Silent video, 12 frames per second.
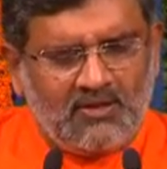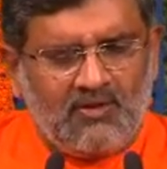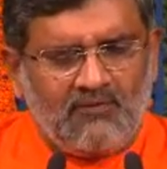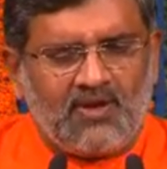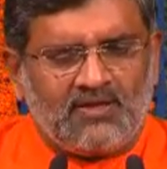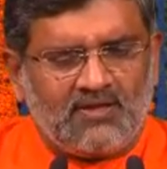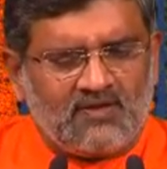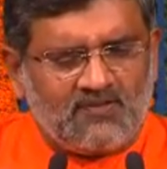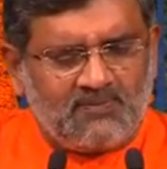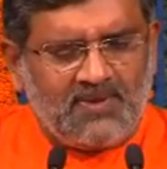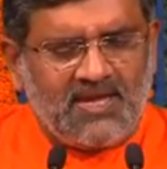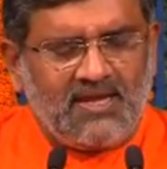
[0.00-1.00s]
When they
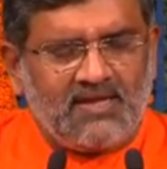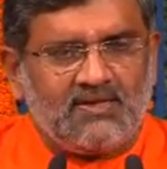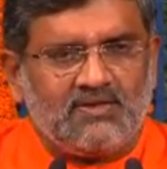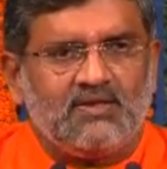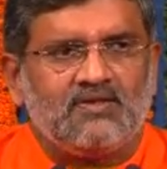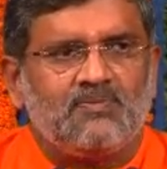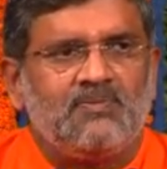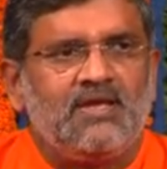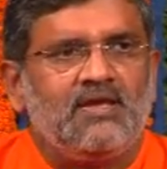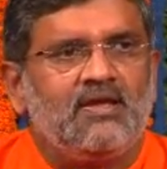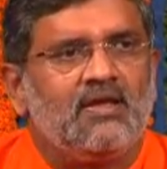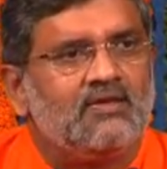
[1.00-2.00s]
speak
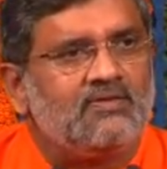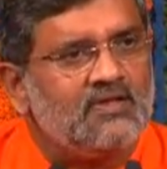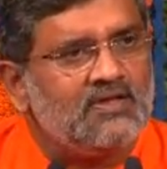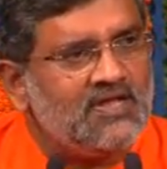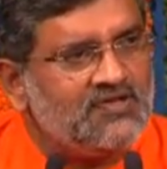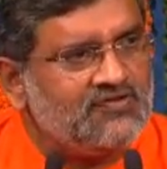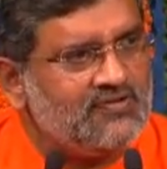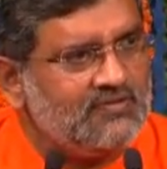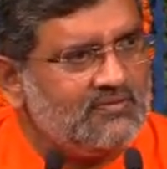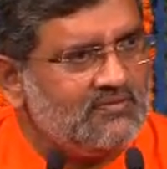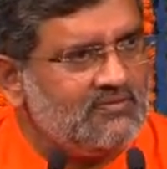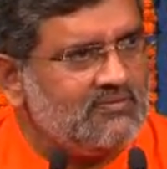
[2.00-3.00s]
as the
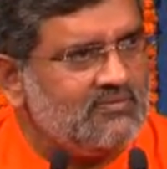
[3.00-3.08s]
nation.